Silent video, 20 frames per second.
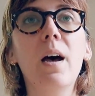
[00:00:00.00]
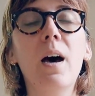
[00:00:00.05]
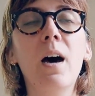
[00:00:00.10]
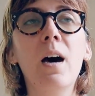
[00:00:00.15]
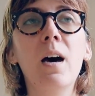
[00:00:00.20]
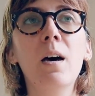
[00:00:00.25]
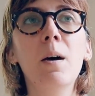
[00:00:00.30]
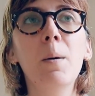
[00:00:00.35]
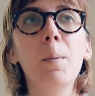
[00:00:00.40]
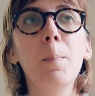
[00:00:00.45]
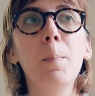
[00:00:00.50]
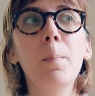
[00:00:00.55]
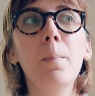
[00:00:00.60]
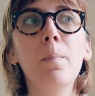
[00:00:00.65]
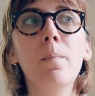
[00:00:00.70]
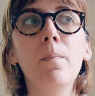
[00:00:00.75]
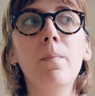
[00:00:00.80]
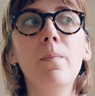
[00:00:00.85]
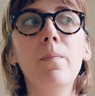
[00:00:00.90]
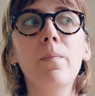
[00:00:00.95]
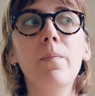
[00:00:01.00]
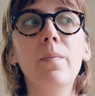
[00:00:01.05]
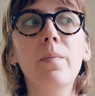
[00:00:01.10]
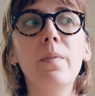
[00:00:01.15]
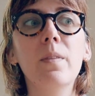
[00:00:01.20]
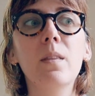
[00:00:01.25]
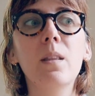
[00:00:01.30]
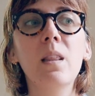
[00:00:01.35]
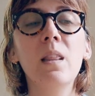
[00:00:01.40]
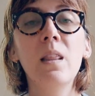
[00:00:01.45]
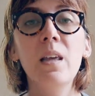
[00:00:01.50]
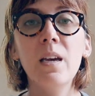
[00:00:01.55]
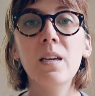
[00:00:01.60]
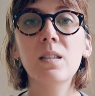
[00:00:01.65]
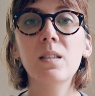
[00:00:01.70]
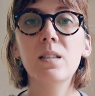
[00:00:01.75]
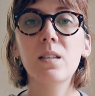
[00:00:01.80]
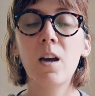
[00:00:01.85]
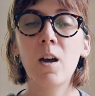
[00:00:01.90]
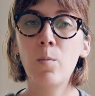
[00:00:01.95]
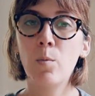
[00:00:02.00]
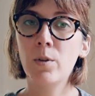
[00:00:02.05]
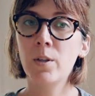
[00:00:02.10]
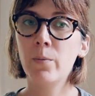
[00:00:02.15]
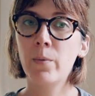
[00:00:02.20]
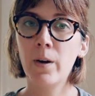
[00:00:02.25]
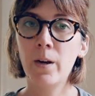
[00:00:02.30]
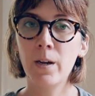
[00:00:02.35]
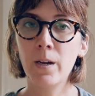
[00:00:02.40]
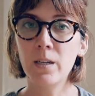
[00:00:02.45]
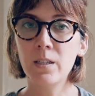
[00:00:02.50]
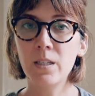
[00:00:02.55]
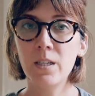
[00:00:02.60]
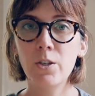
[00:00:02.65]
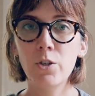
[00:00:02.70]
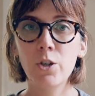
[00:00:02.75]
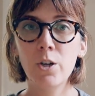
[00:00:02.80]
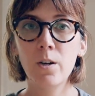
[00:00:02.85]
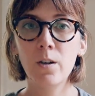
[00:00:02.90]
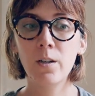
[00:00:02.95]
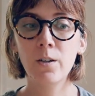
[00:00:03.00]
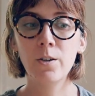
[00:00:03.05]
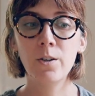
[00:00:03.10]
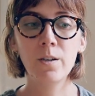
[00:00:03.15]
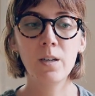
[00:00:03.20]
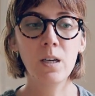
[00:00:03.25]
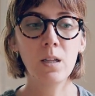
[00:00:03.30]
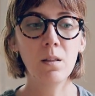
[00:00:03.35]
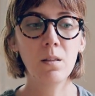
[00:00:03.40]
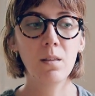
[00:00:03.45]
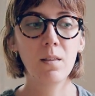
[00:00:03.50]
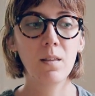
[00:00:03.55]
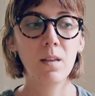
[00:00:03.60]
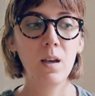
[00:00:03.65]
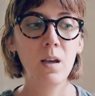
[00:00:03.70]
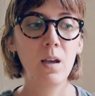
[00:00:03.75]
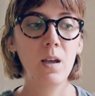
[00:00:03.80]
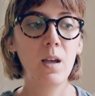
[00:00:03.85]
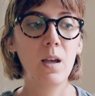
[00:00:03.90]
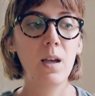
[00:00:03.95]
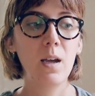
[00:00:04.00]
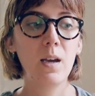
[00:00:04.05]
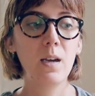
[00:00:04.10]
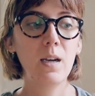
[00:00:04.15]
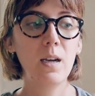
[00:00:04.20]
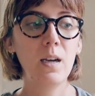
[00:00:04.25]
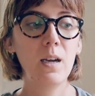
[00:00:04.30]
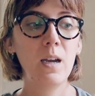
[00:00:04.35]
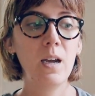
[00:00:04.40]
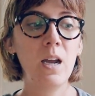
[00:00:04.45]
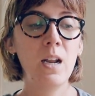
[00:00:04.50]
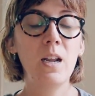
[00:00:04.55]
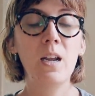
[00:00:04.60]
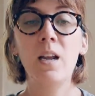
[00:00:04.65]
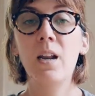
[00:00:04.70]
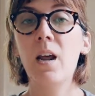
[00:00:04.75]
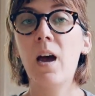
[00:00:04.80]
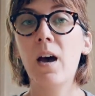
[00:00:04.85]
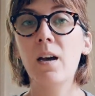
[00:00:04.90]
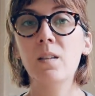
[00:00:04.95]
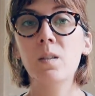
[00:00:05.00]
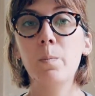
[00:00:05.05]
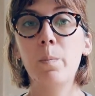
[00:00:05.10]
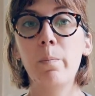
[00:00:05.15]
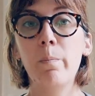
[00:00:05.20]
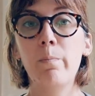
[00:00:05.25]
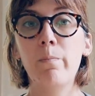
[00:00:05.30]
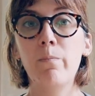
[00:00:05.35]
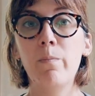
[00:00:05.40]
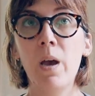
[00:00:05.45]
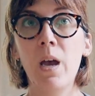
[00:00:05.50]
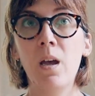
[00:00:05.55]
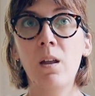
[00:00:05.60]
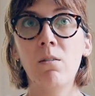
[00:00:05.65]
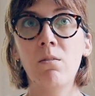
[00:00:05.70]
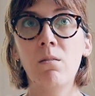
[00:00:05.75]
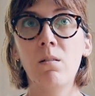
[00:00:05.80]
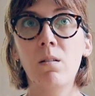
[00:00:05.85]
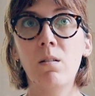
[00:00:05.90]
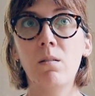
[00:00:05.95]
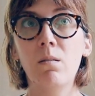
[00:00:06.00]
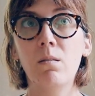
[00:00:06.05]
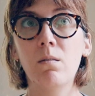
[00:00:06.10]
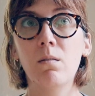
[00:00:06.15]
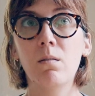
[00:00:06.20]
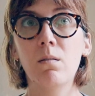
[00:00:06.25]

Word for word: Um, this, I'm only wearing a t-shirt underneath, and it has been